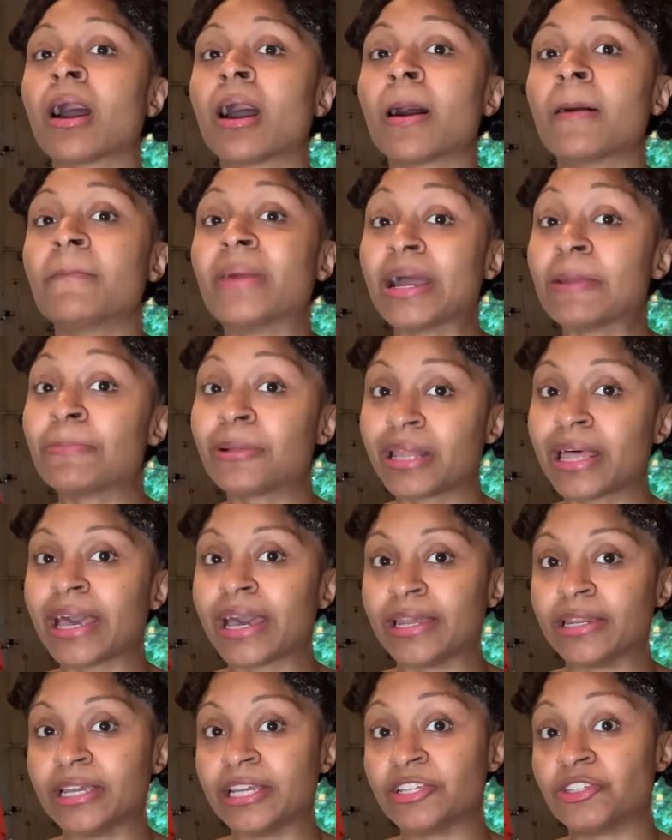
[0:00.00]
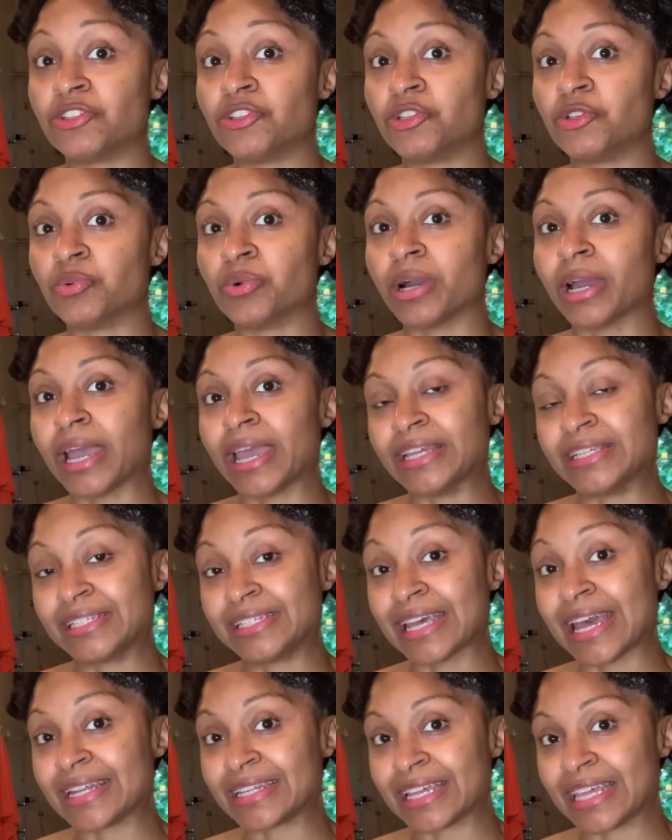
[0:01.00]
my plan is to do a
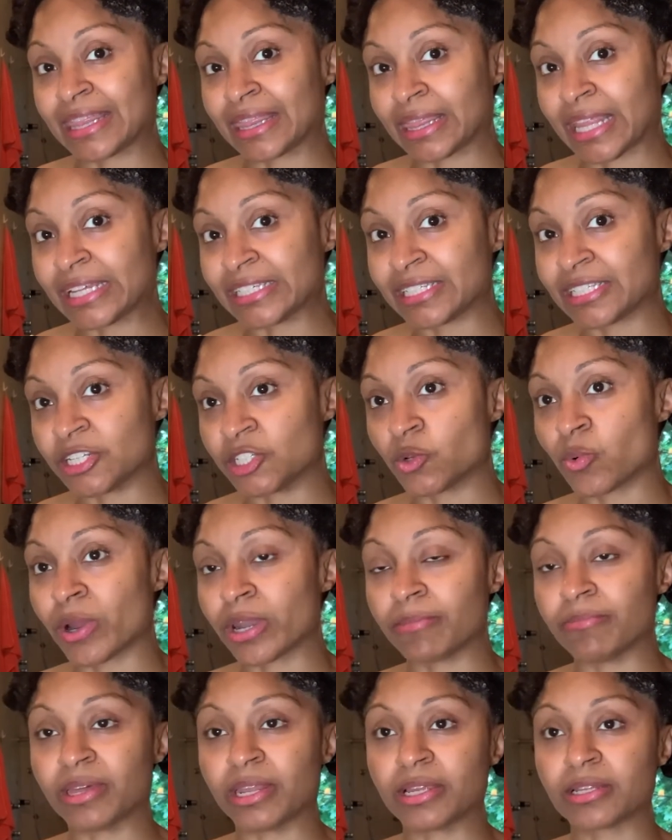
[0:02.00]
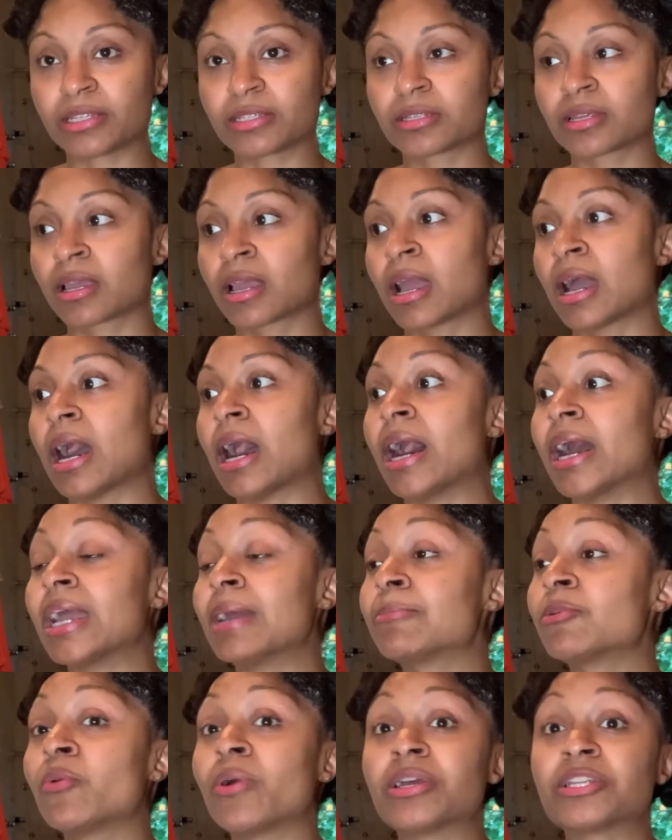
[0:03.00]
set in less than 20 minutes. I
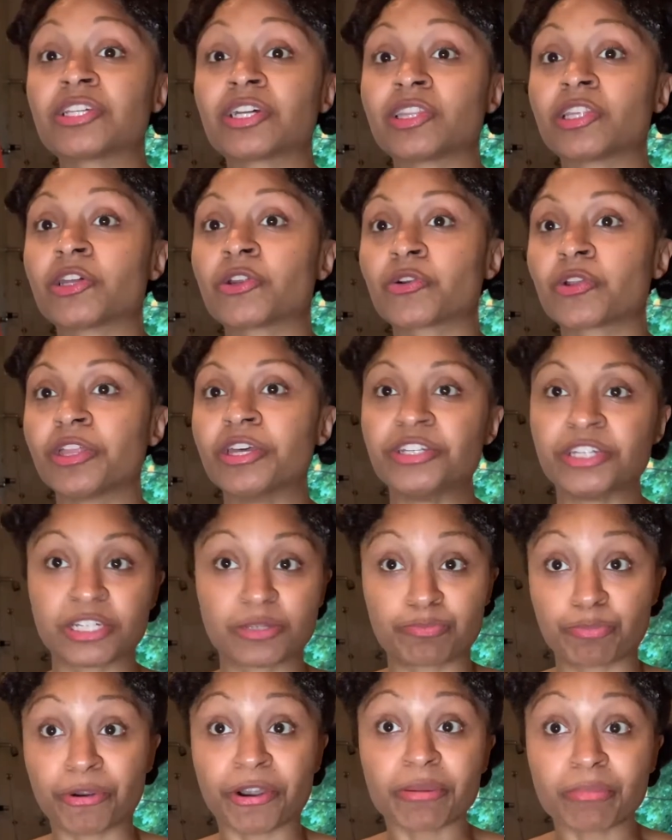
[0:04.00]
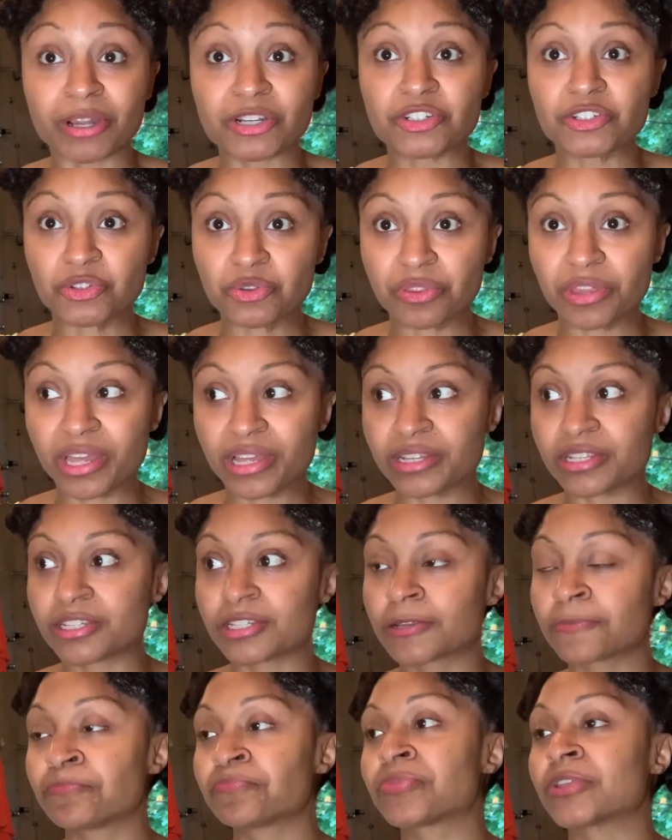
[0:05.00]
am going to literally just pretty much do
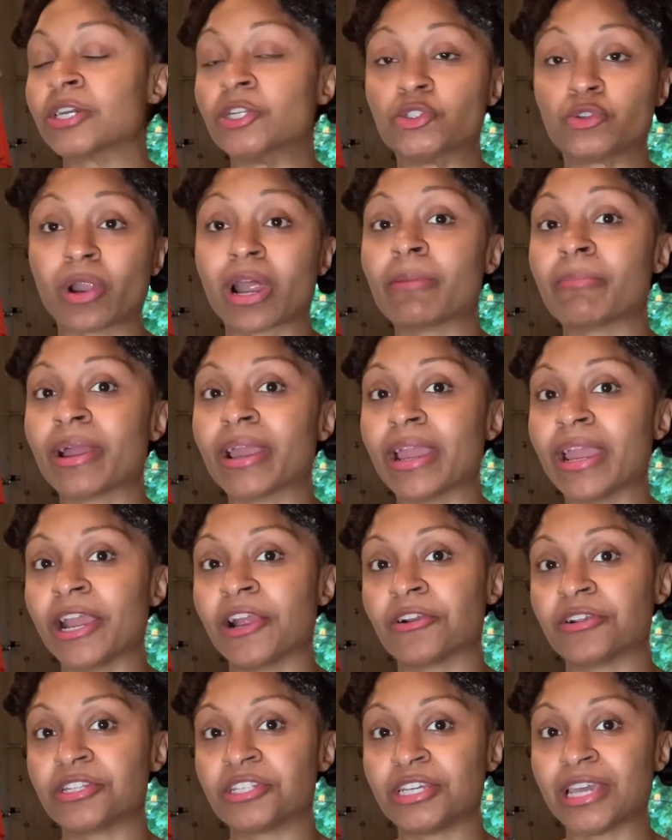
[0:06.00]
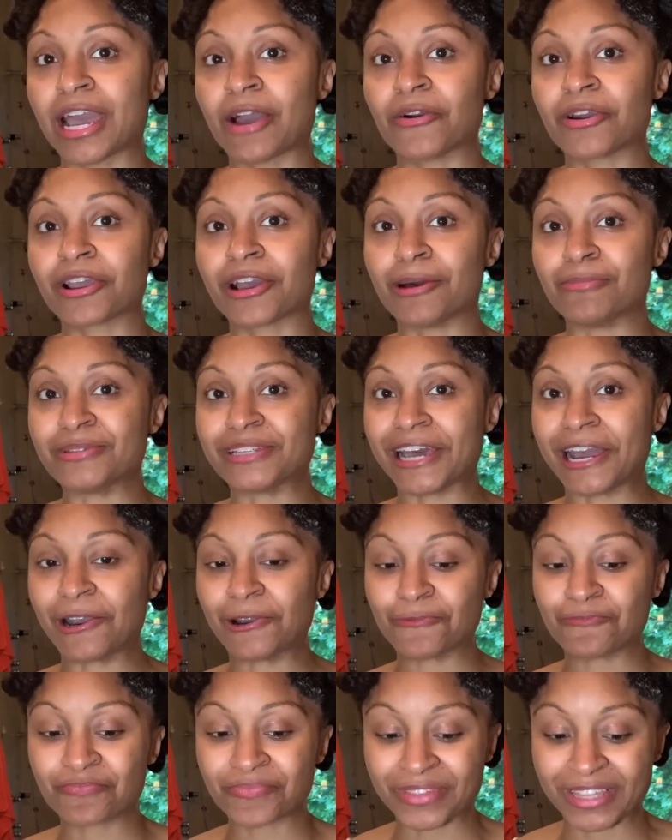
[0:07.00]
this, dry my hair and see how it comes out.
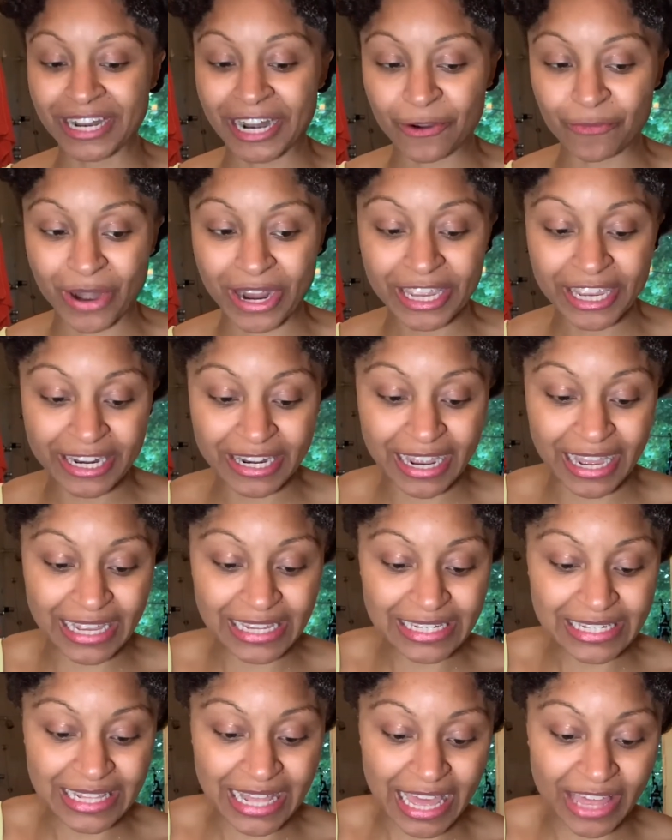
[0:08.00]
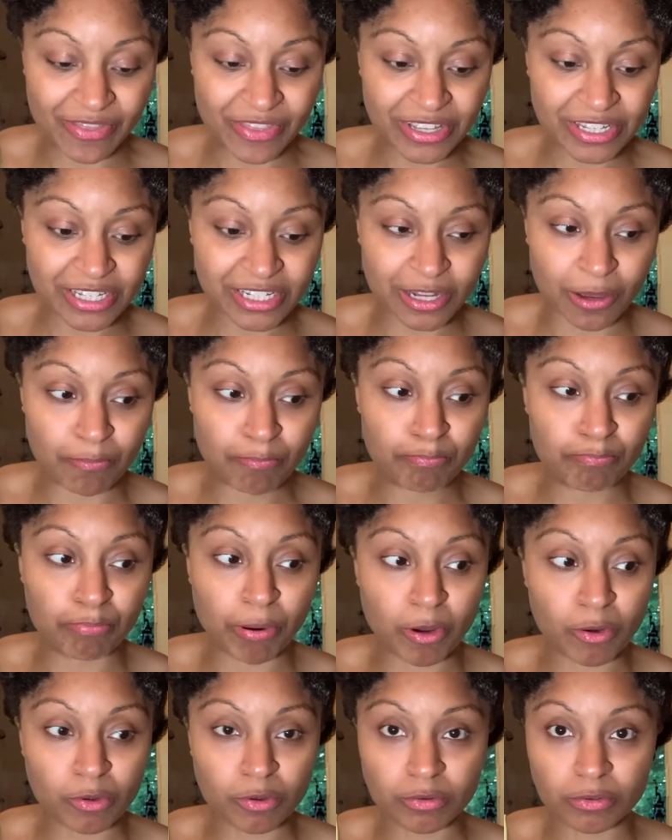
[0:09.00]
And I recognize that this is a
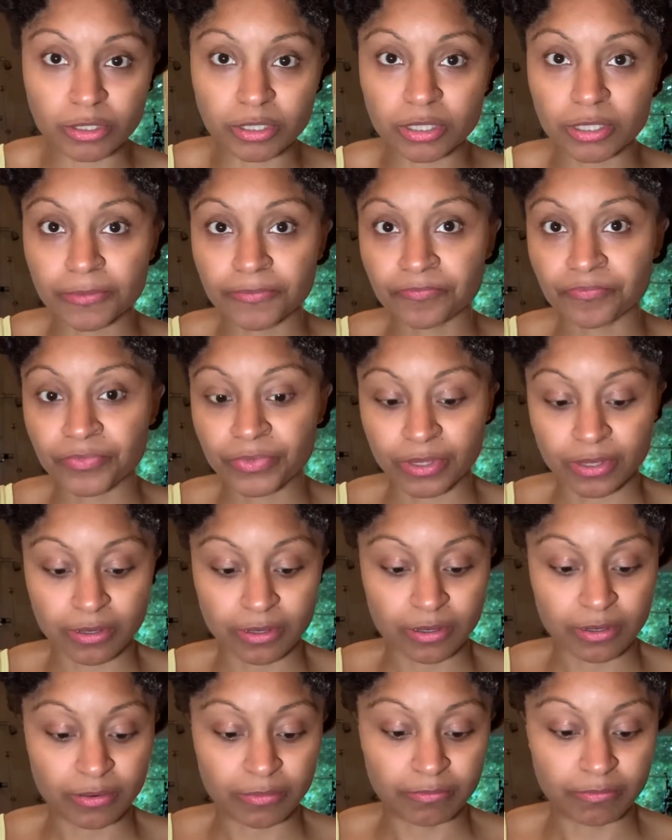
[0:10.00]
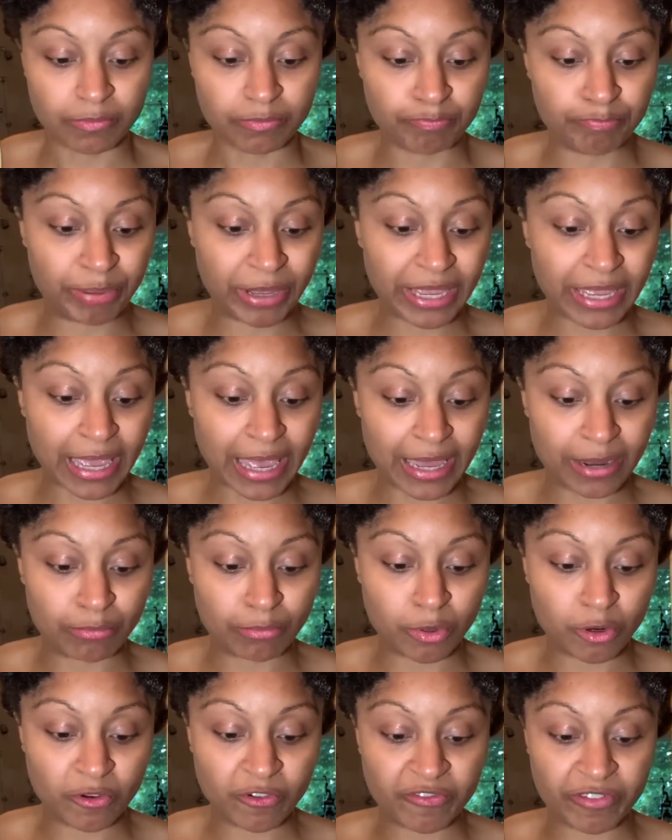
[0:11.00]
bold, big head
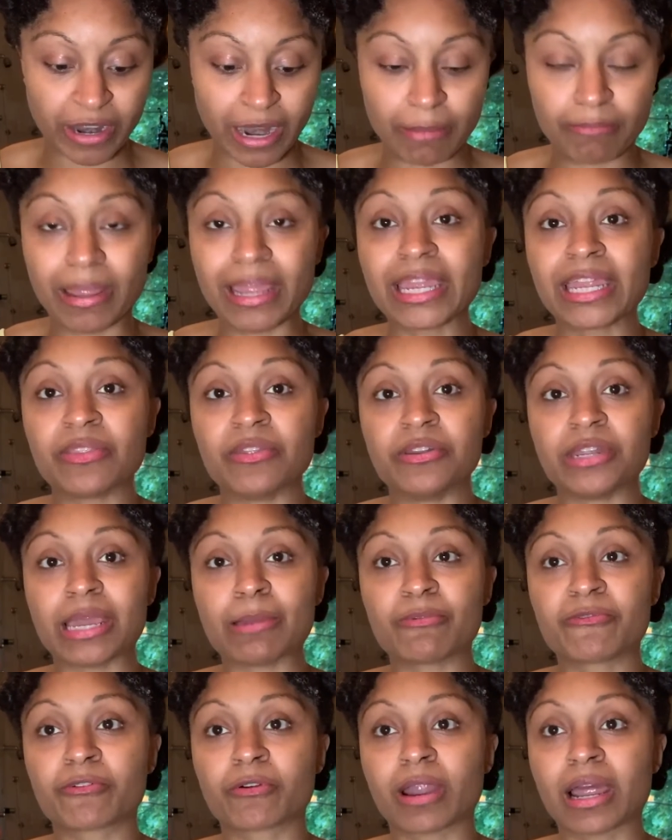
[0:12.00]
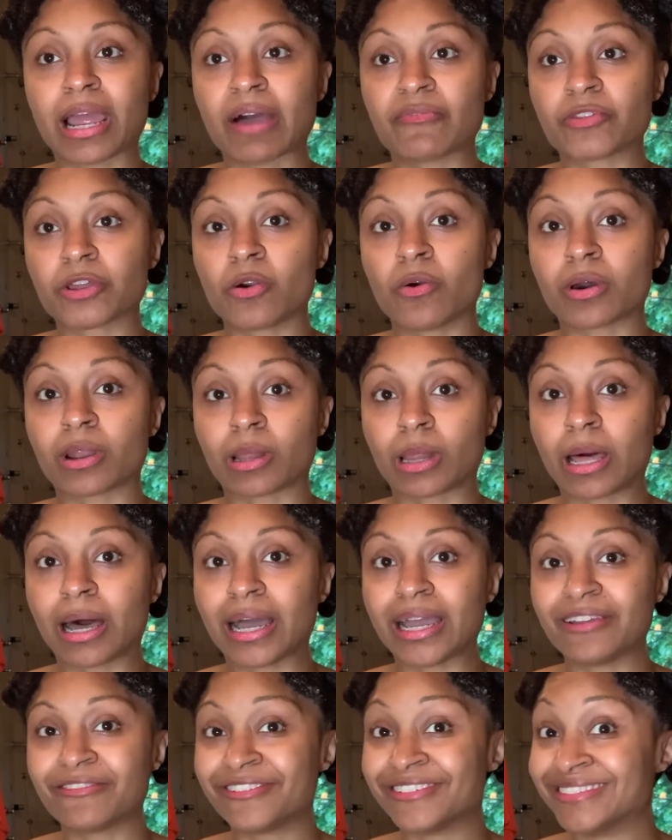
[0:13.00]
move that I'm making the day before I have to go on a
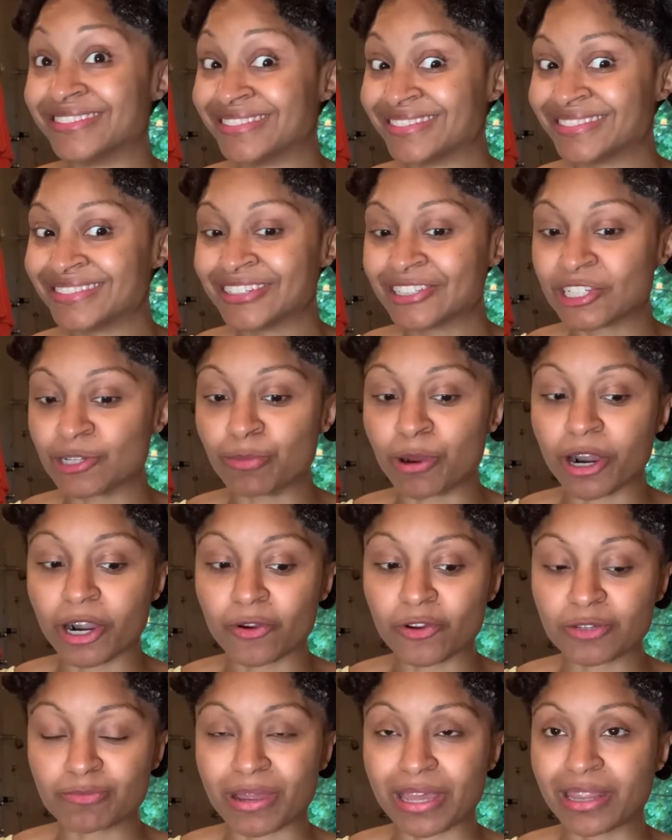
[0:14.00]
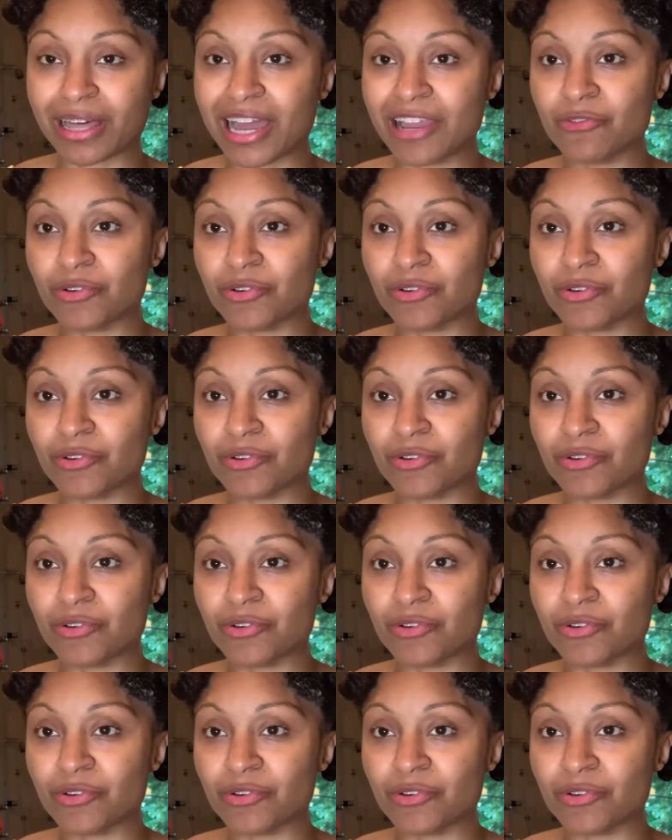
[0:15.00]
live. Tomorrow is my live